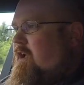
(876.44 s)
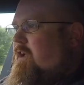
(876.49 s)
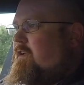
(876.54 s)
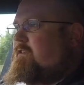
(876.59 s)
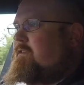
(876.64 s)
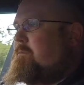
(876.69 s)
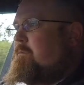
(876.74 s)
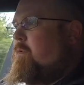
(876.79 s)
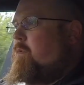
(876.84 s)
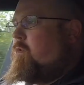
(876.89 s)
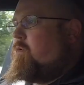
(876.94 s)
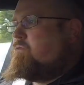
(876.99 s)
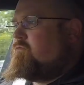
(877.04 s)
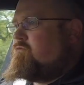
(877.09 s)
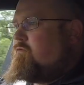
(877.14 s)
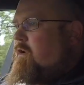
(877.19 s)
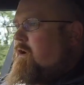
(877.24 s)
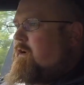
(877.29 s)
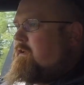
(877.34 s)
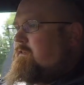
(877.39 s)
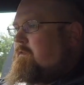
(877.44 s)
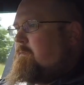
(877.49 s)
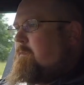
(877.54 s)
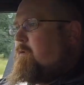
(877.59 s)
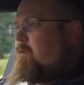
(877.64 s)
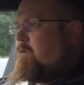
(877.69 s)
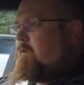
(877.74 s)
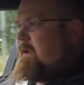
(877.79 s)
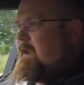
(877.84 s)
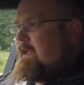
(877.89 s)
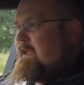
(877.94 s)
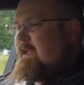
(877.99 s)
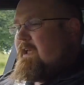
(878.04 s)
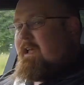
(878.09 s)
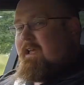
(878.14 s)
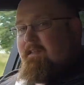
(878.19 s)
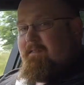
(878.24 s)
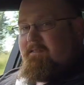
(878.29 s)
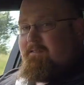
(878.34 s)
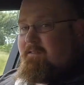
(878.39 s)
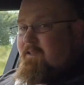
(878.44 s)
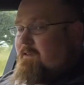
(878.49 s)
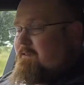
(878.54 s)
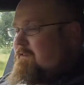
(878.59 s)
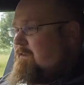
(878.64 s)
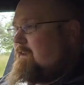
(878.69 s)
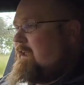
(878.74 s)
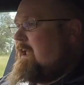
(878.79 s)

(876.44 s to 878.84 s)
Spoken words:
Sport rides poorly. It doesn't.